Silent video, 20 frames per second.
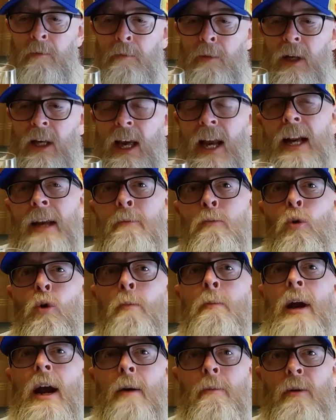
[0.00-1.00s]
but getting
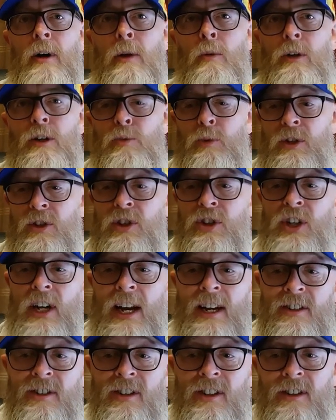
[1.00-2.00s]
more peppery, which would
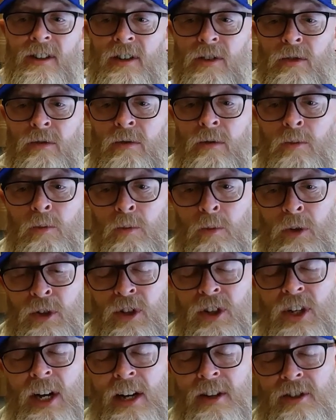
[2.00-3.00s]
suggest that there would
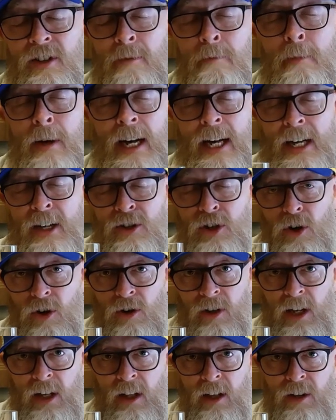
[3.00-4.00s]
suggest to me
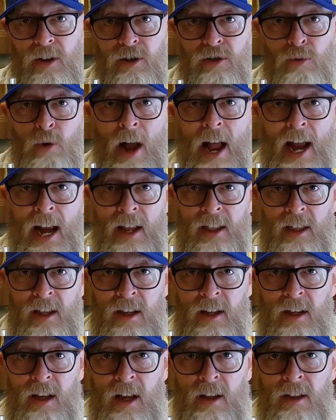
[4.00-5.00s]
certainly that there's rye in
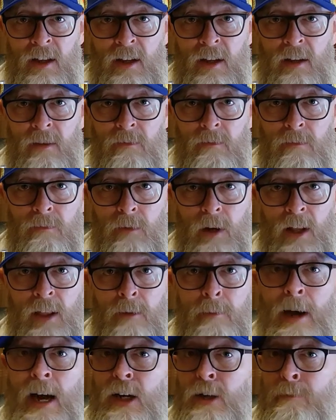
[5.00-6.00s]
the in the in
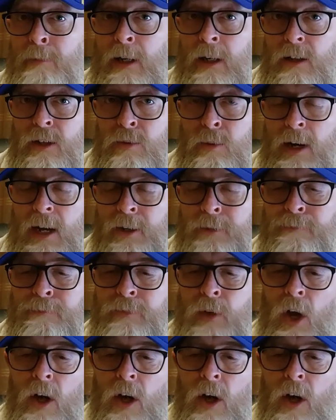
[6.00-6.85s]
the mash bill as well.